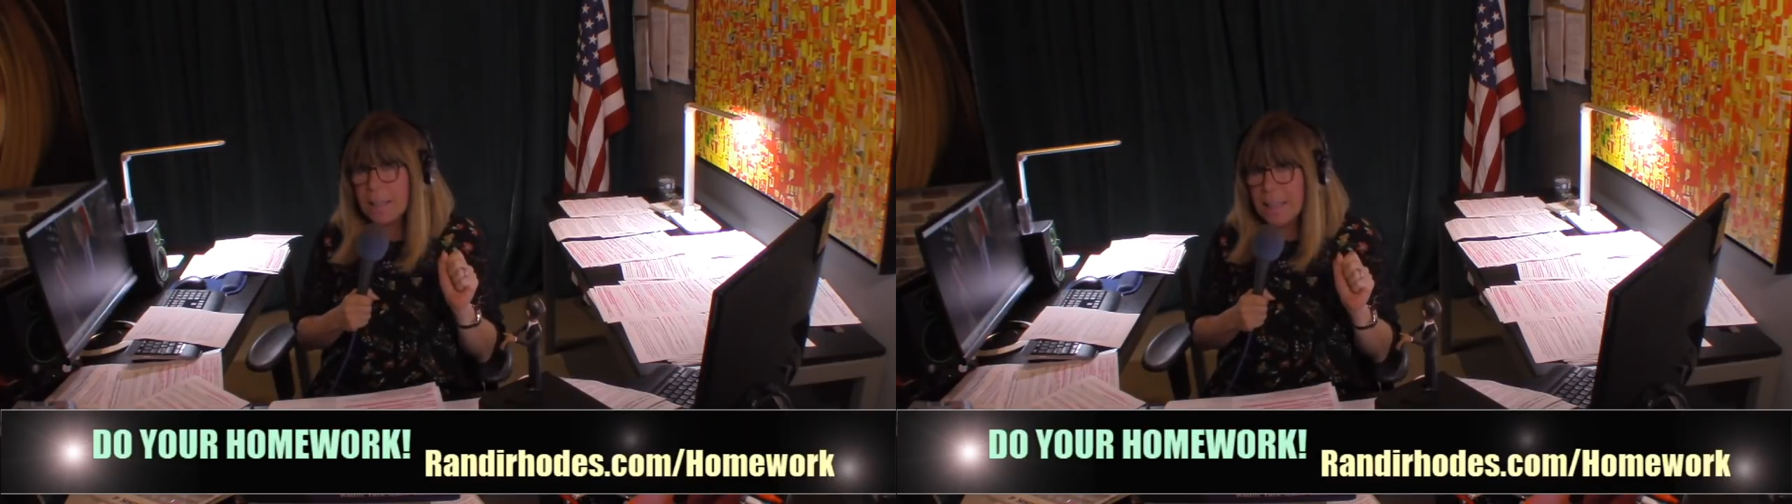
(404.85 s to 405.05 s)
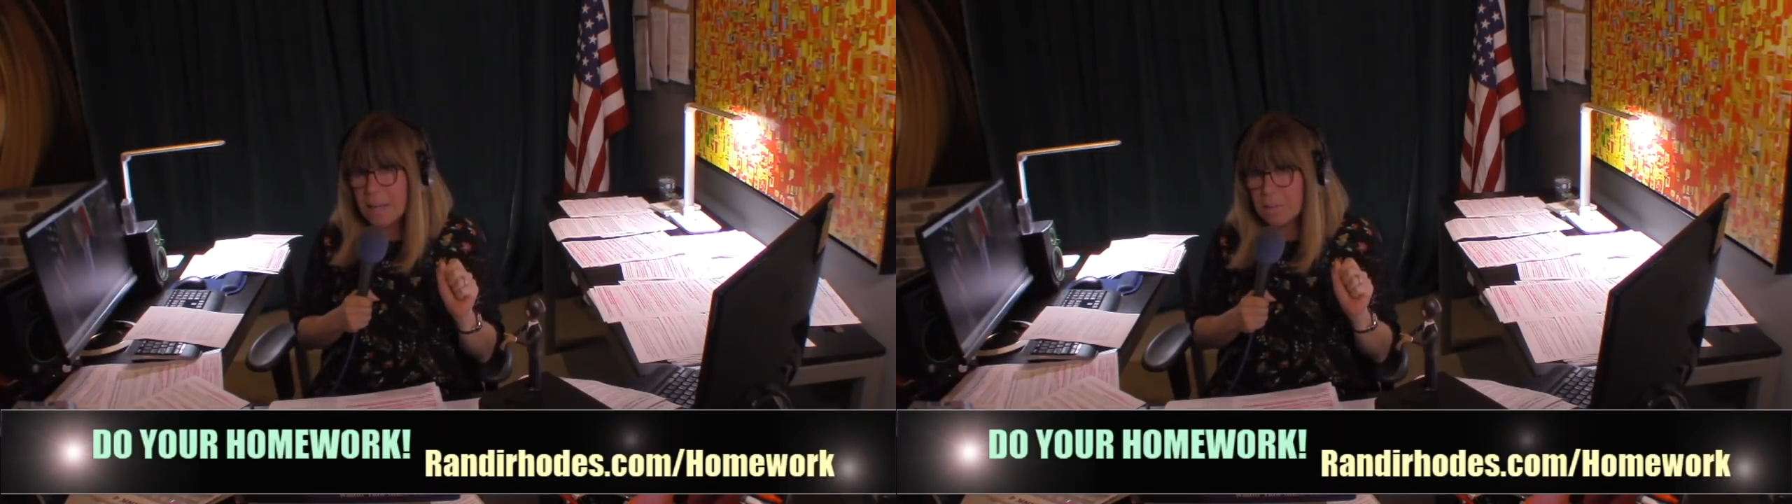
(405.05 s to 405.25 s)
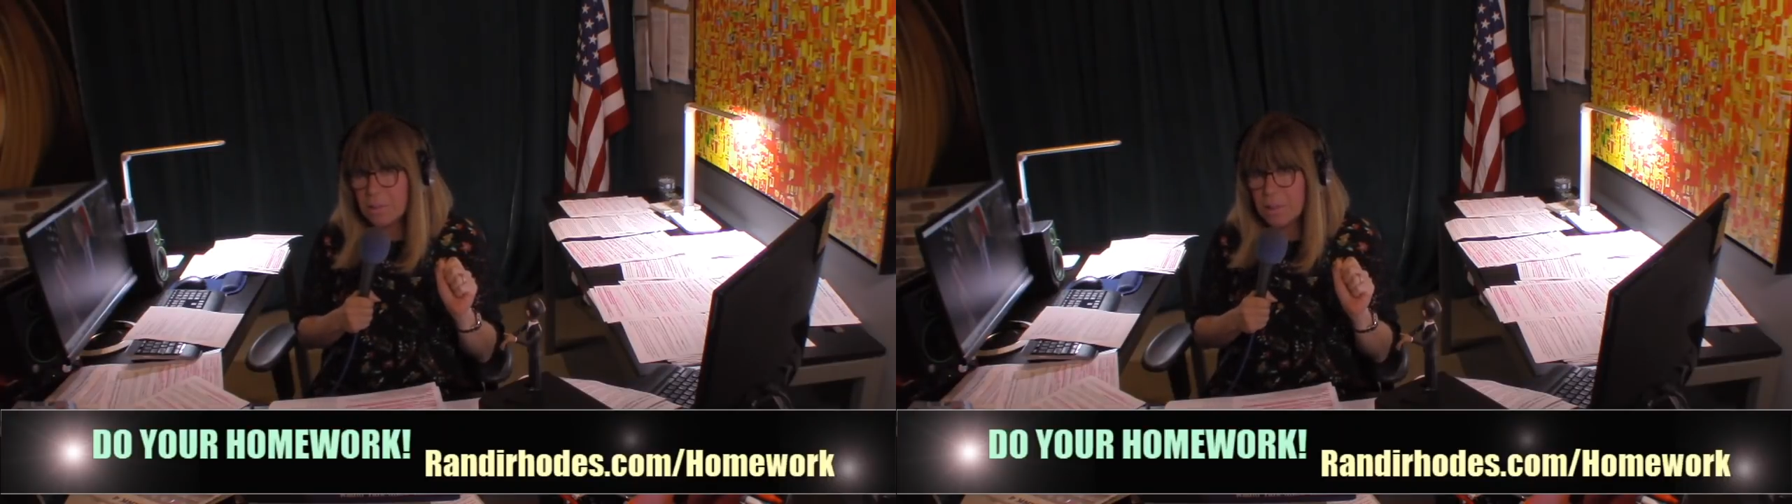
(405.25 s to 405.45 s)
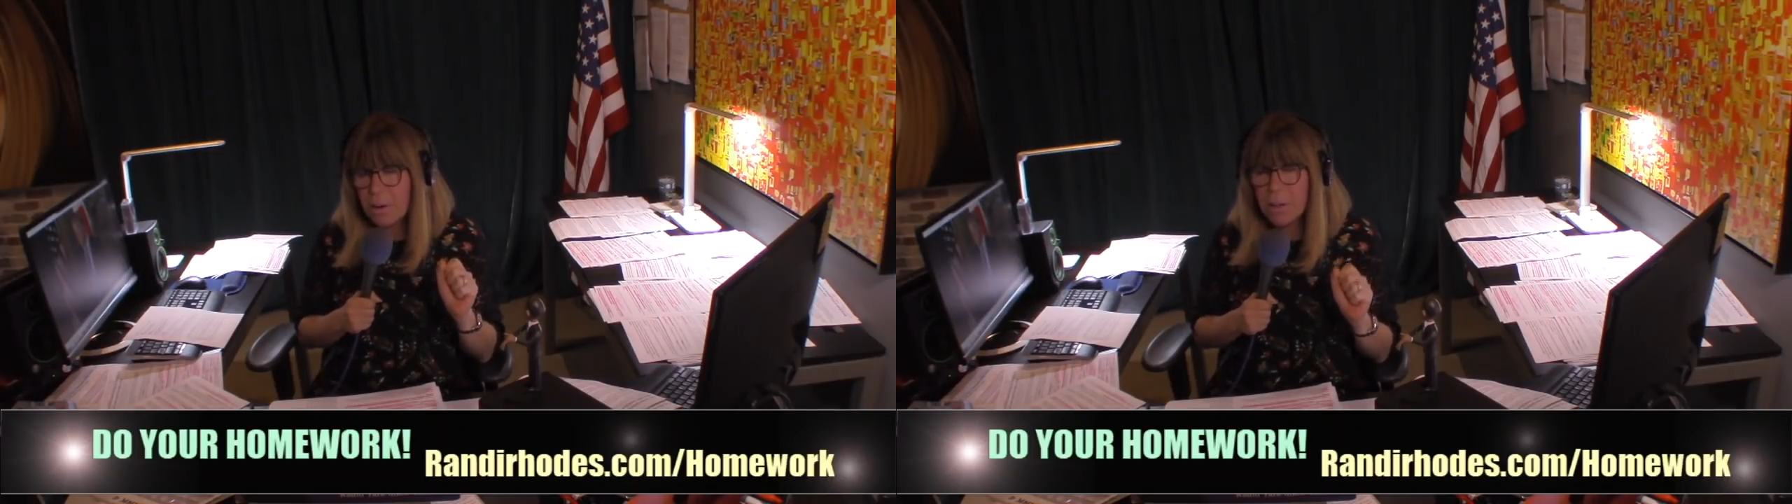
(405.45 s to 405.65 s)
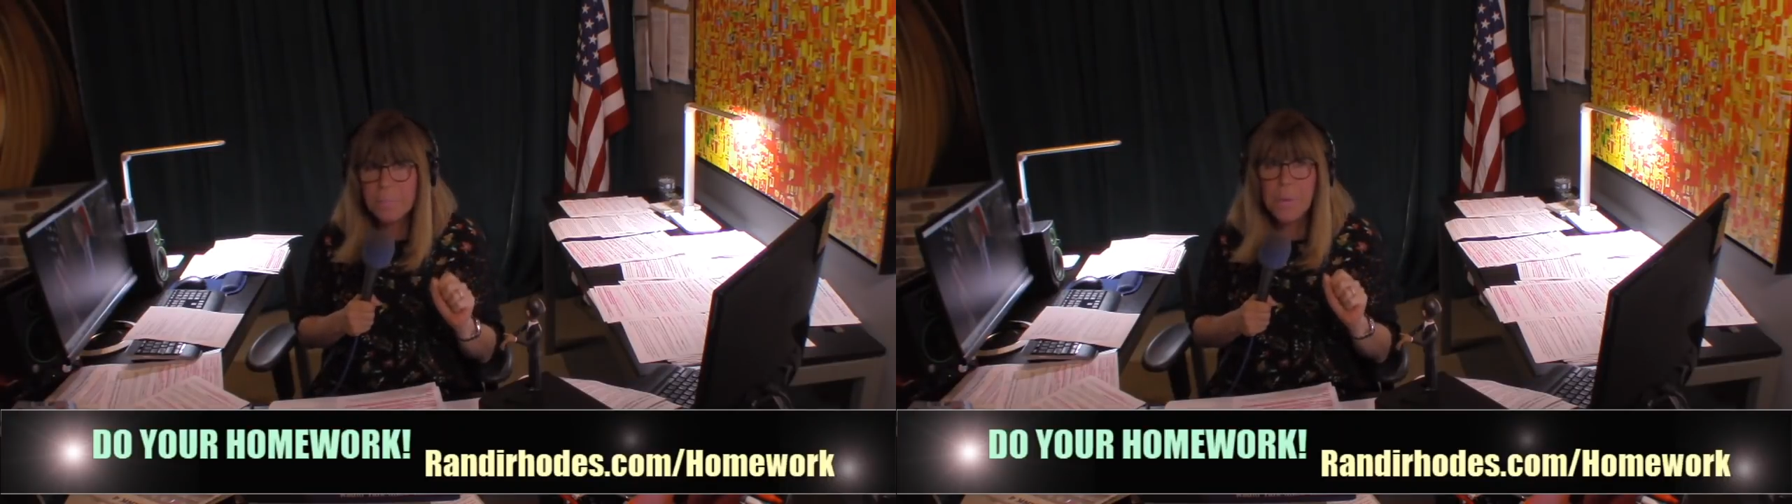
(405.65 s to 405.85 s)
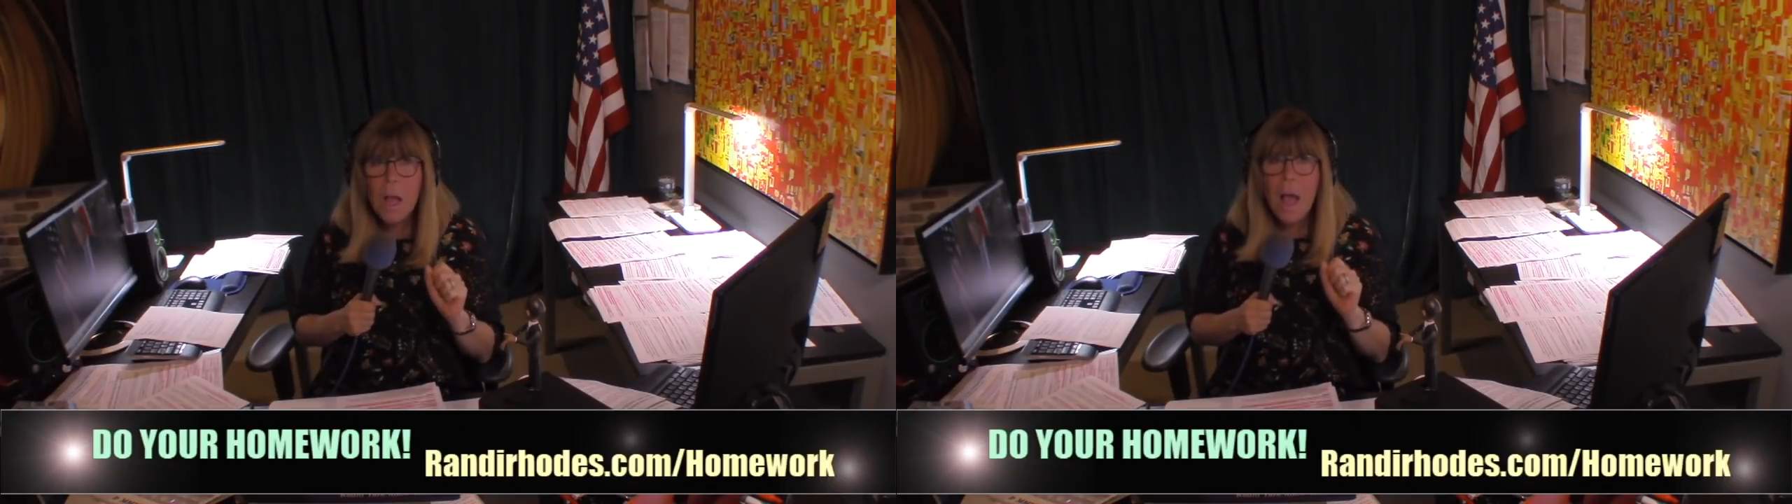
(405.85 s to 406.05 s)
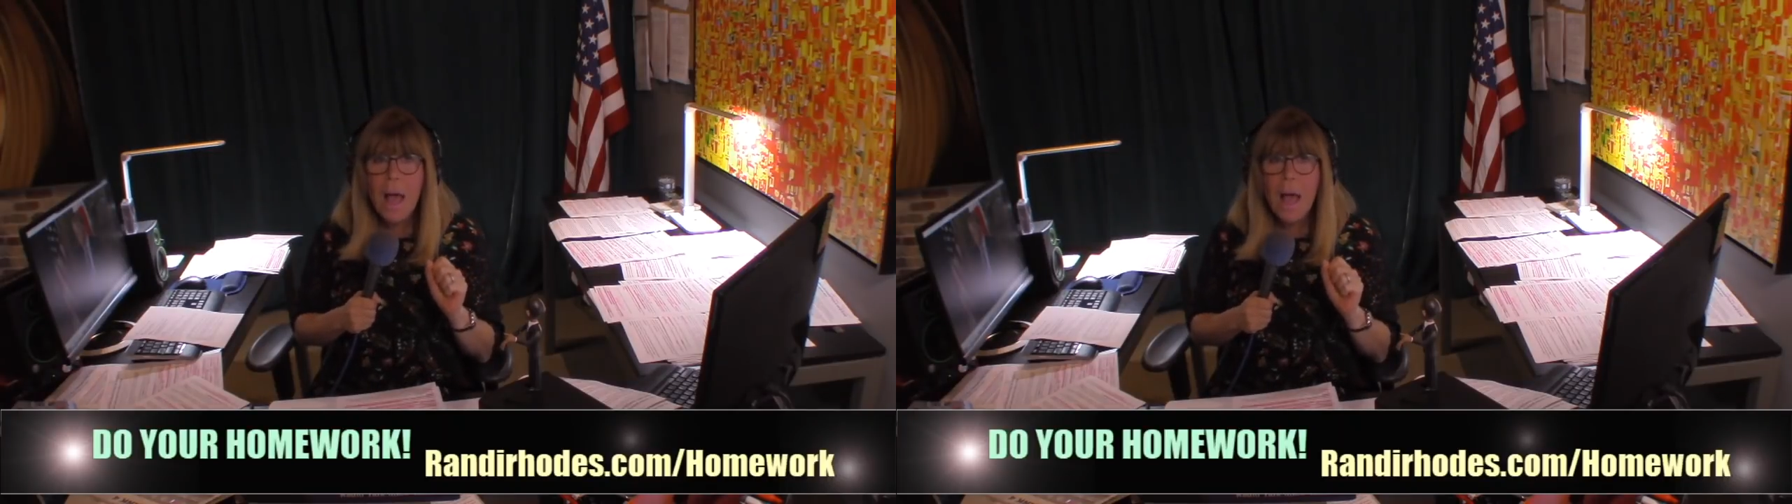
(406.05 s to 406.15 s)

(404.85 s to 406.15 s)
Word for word: uh, necessary.